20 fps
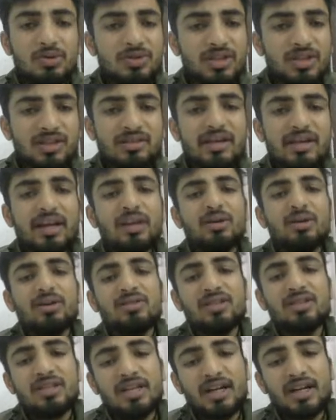this and you can
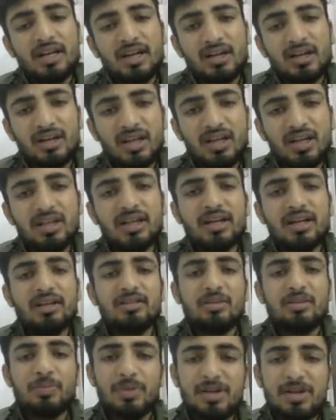generate a key that
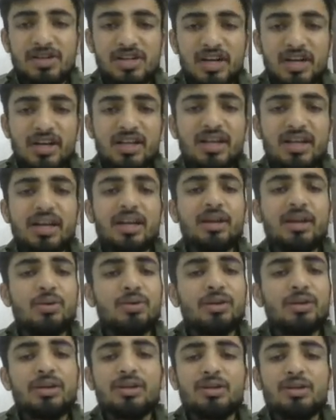is a pre-shared key, and
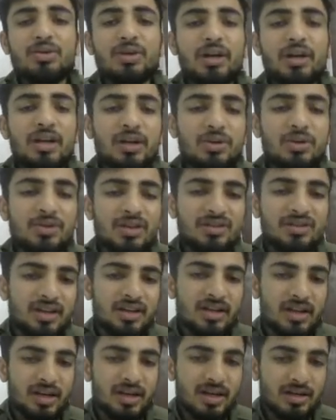it uses
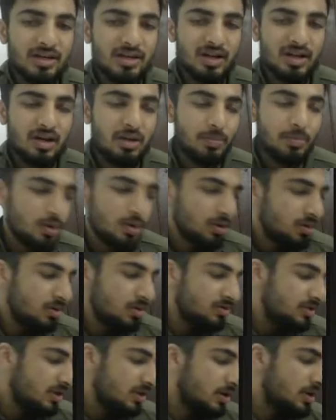internet
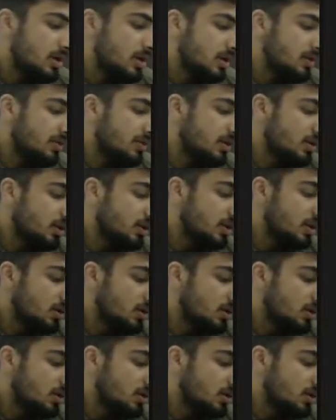protocol security in order